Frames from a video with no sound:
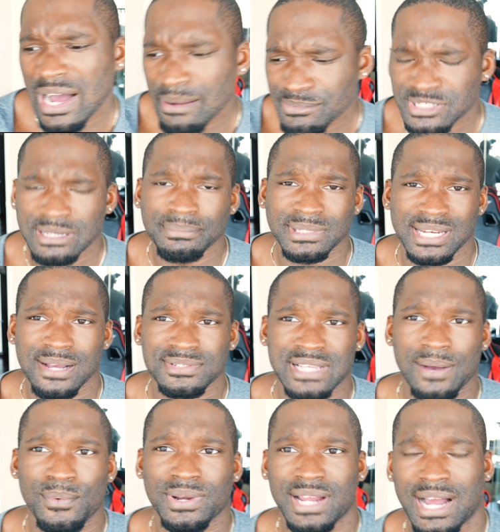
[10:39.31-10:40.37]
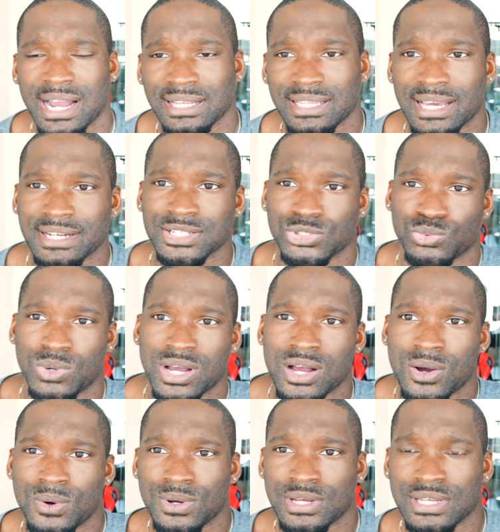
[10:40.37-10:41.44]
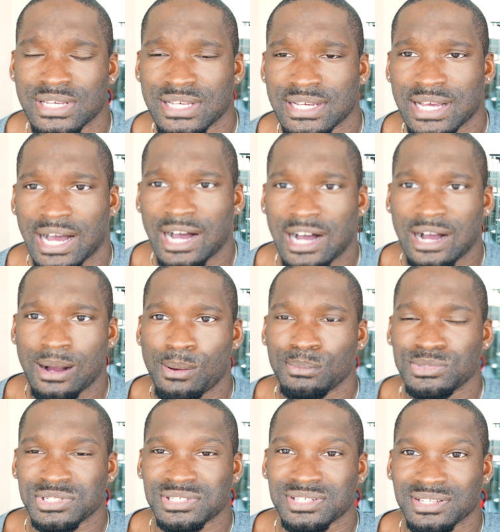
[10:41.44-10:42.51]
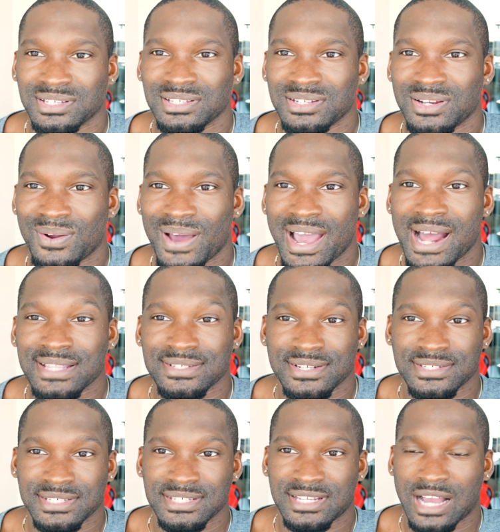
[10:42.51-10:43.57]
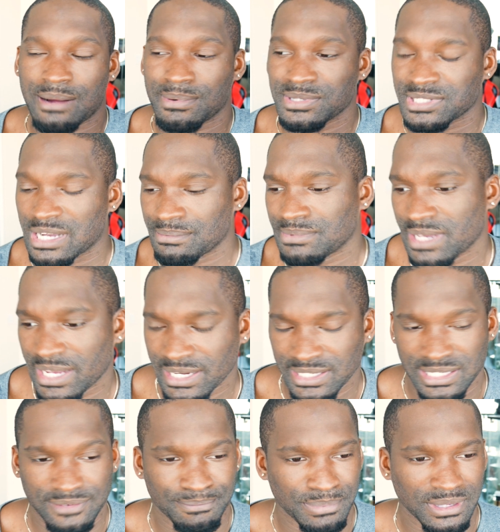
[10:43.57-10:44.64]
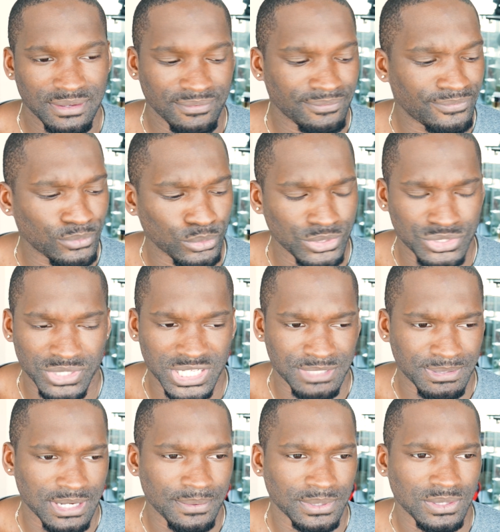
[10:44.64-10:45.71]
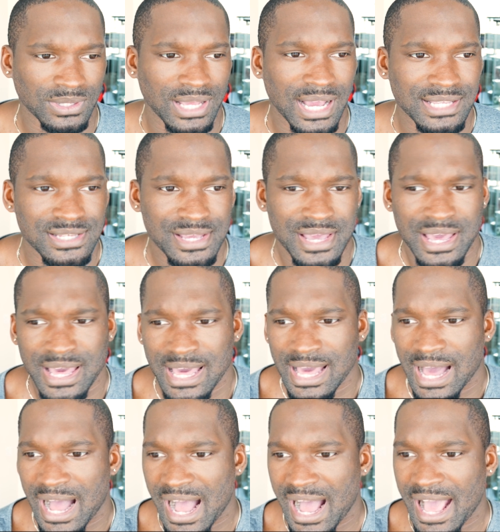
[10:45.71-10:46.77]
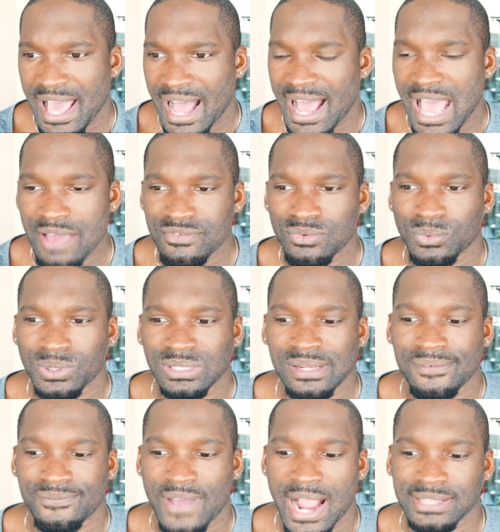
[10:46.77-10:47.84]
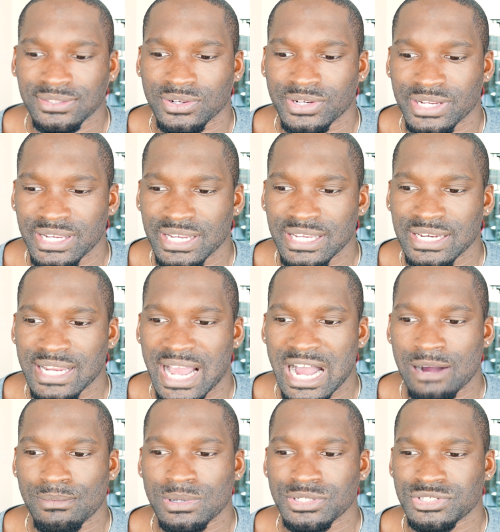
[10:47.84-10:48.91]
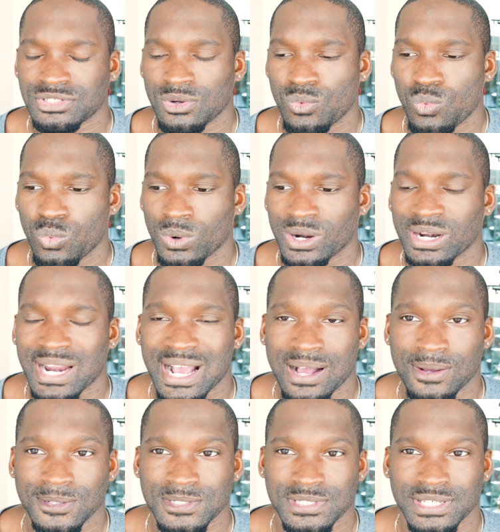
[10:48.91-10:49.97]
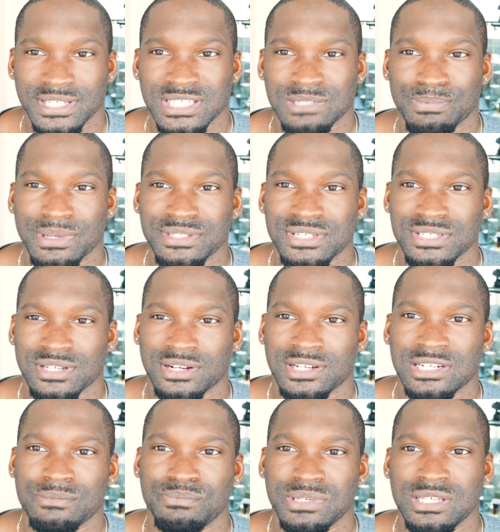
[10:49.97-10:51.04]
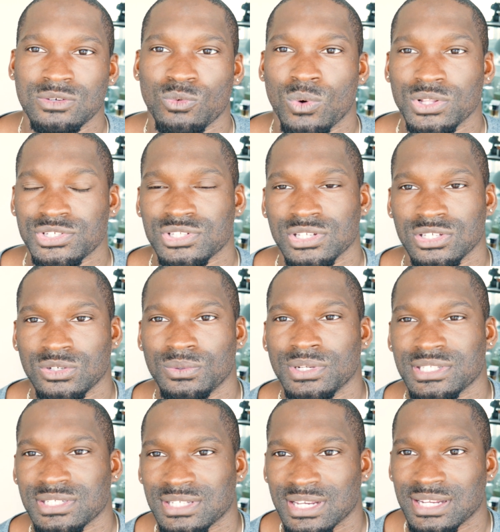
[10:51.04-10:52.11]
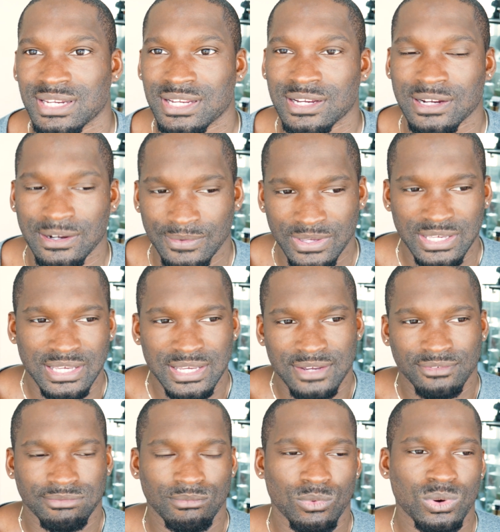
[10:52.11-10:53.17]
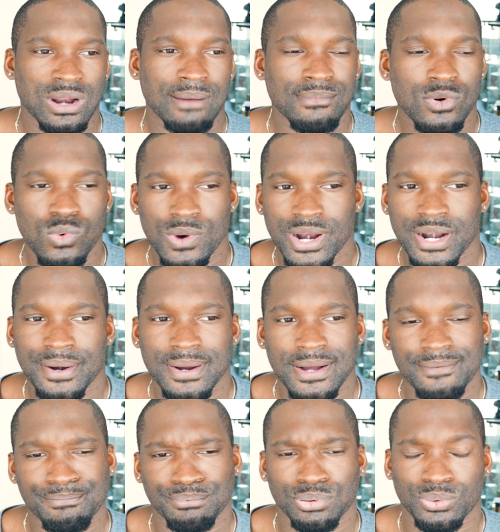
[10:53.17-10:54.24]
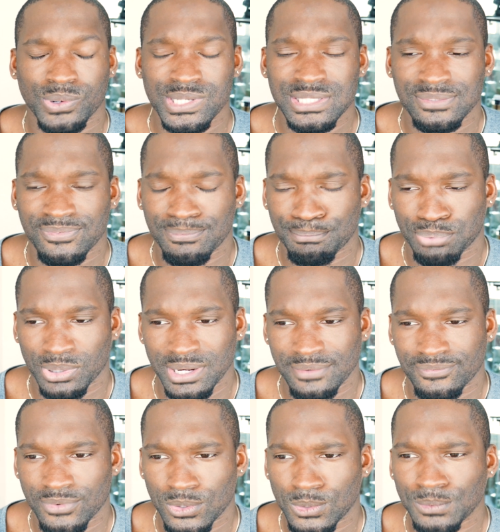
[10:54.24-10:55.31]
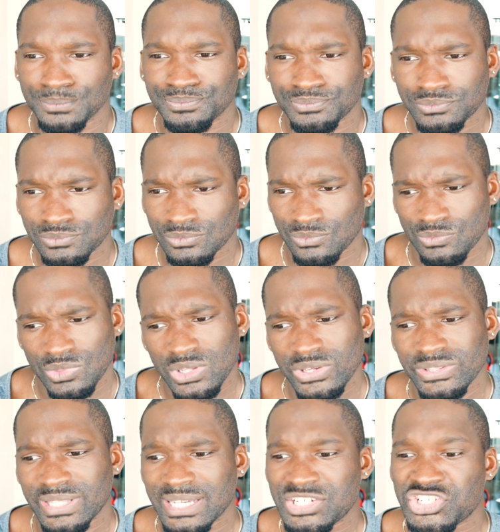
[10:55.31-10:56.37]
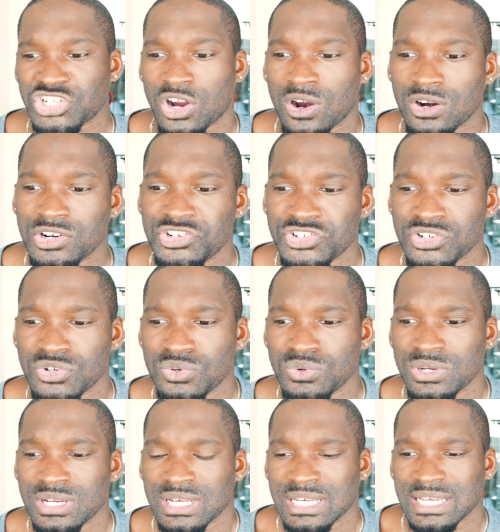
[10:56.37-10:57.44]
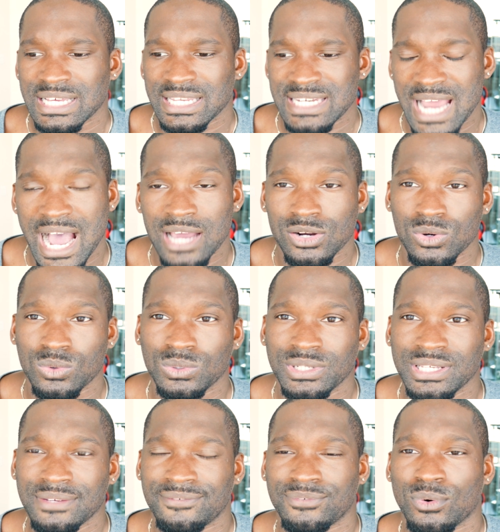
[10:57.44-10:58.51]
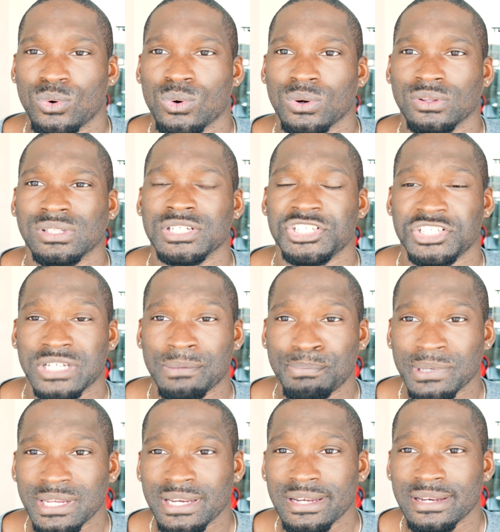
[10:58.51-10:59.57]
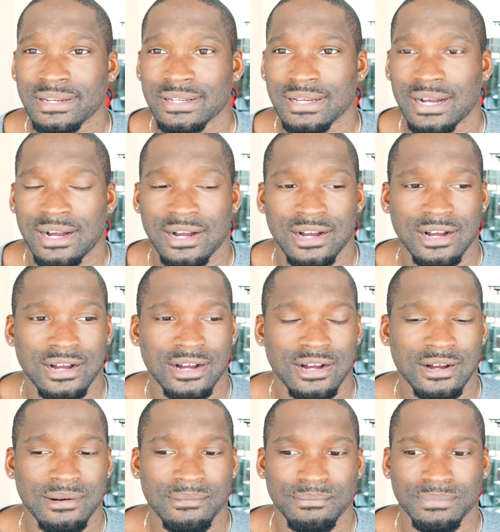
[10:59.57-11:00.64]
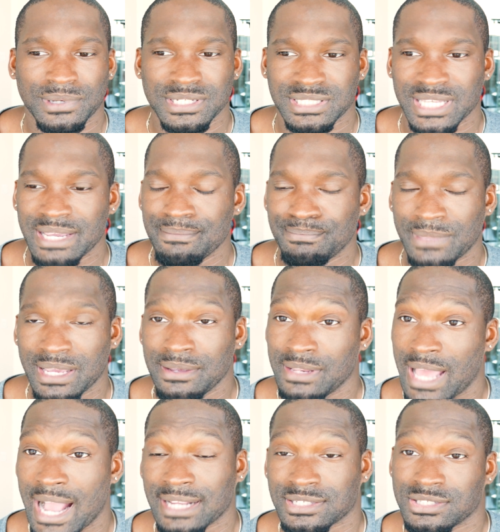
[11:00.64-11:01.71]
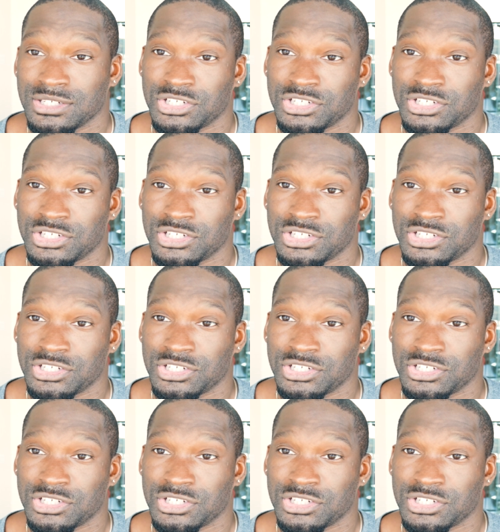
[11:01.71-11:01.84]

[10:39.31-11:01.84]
Something else I want to highlight as well, just to add to this e-commerce update and be fully transparent with you guys. I haven't really factored in how much the warehouse expenses are going to be once the units get here. From what I'm aware of, Printful, they charge you not only for the shipping, because they actually